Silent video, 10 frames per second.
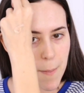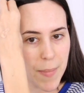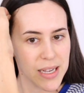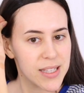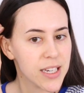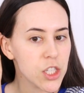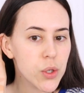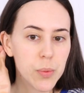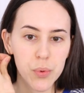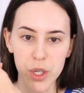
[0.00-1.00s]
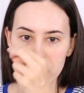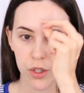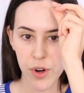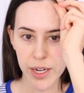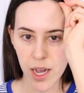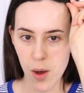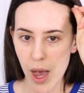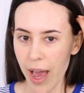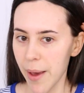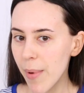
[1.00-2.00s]
My skin is doing pretty good right now.
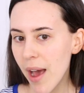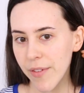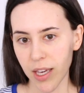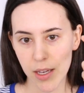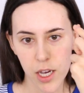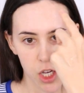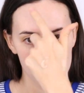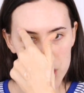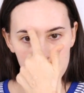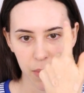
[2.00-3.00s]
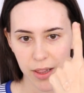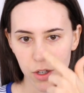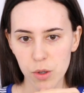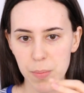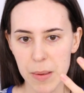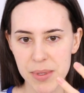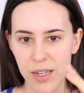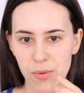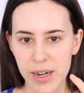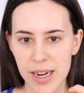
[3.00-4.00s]
I am having some little bumps
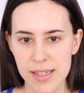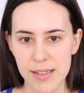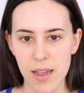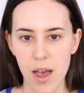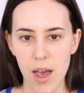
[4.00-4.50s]
and redness uh,